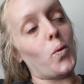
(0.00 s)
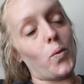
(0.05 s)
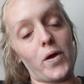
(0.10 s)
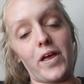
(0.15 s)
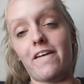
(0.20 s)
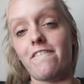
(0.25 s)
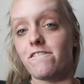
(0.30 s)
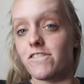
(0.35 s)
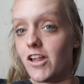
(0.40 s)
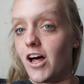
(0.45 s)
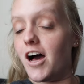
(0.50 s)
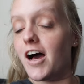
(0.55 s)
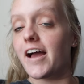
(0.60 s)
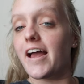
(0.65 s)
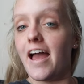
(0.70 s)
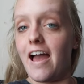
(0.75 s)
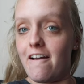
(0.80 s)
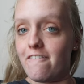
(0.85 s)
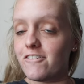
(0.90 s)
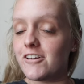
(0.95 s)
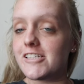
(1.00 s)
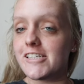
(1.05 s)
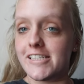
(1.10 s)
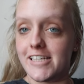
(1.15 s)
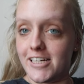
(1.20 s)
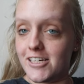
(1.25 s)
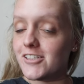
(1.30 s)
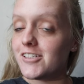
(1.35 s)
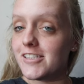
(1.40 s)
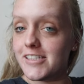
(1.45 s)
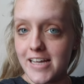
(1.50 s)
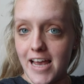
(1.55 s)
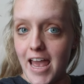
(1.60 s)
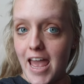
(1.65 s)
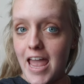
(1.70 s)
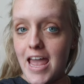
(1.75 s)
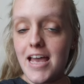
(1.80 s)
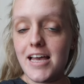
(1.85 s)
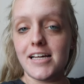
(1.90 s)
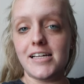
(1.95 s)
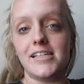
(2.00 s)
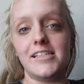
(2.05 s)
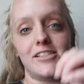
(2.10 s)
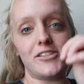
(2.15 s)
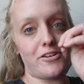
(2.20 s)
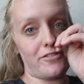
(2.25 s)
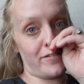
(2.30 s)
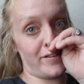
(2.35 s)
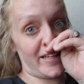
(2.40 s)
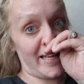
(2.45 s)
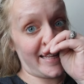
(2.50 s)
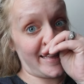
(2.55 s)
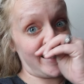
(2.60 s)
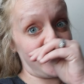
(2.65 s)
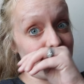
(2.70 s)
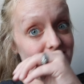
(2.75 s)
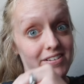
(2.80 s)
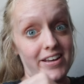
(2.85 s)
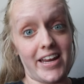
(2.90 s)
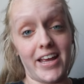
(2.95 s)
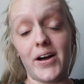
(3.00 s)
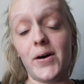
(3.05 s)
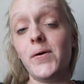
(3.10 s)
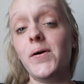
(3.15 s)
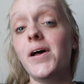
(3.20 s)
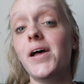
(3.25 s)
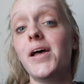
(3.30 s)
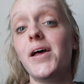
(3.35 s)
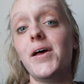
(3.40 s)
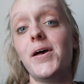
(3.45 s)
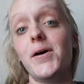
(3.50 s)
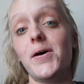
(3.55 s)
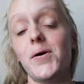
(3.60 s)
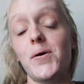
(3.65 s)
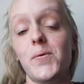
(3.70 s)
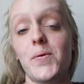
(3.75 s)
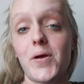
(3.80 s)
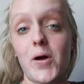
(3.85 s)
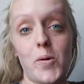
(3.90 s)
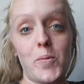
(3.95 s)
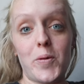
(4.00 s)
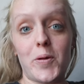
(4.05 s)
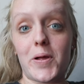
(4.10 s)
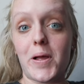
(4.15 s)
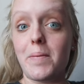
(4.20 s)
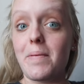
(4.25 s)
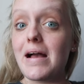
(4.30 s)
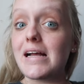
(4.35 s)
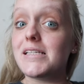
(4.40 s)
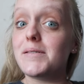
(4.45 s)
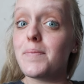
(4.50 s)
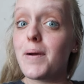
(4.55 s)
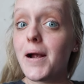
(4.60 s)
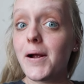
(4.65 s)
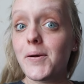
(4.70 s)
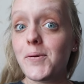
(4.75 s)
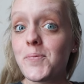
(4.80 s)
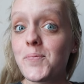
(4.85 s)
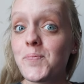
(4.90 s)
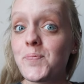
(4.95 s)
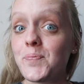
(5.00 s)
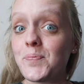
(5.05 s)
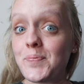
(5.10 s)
We vlog every single day. So if you like this video, we hope you'll come back tomorrow.